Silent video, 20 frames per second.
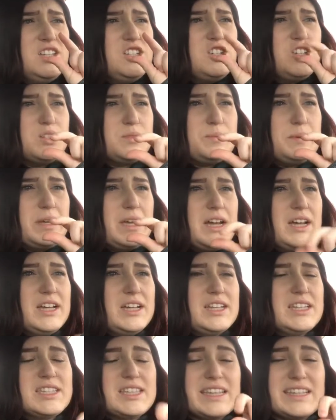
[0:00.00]
just
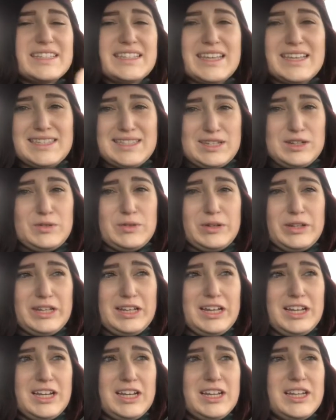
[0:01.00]
because it tasted
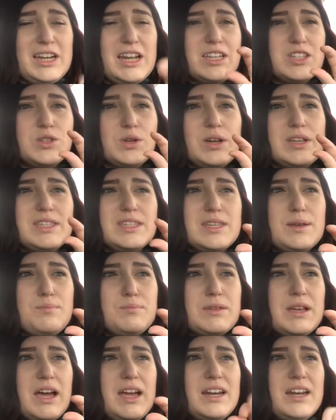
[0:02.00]
really good, so I
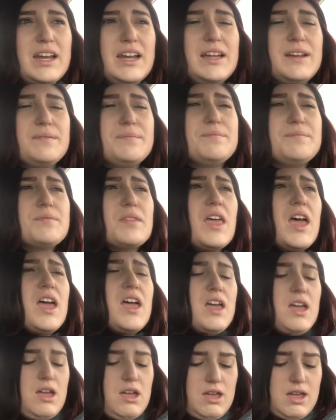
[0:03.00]
sipped on it,
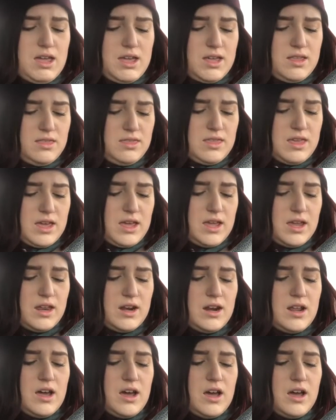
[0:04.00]
and
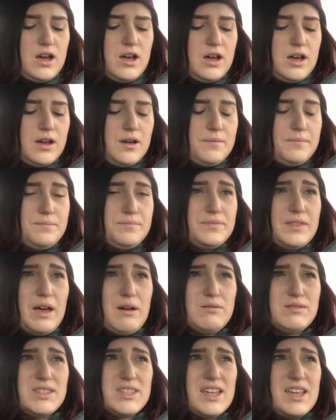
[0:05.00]
then,
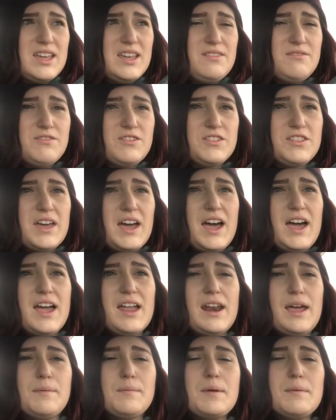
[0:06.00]
that was it for that.
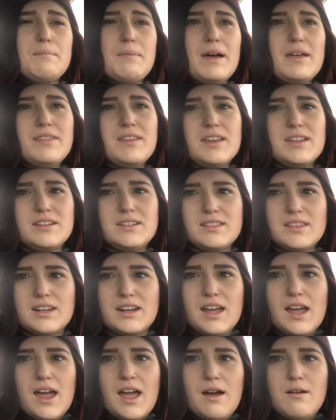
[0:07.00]
And, I mean, by the end of the
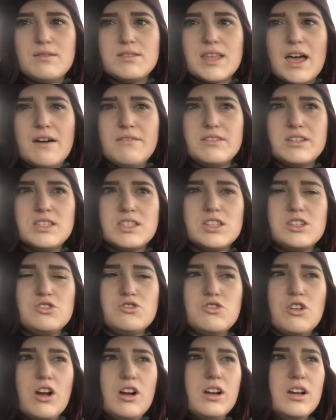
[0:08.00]
night, I was obviously
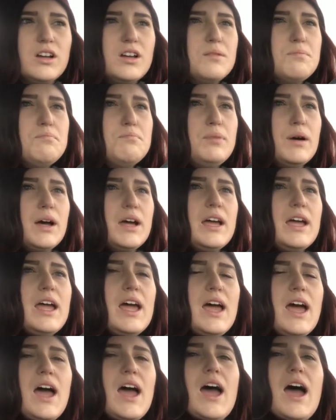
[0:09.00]
drunk, but
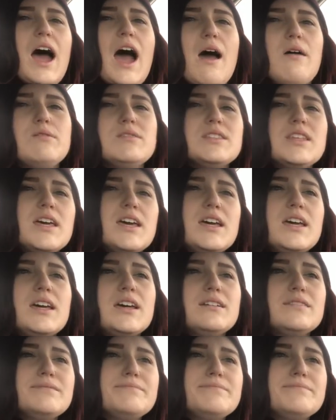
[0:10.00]
I was, like,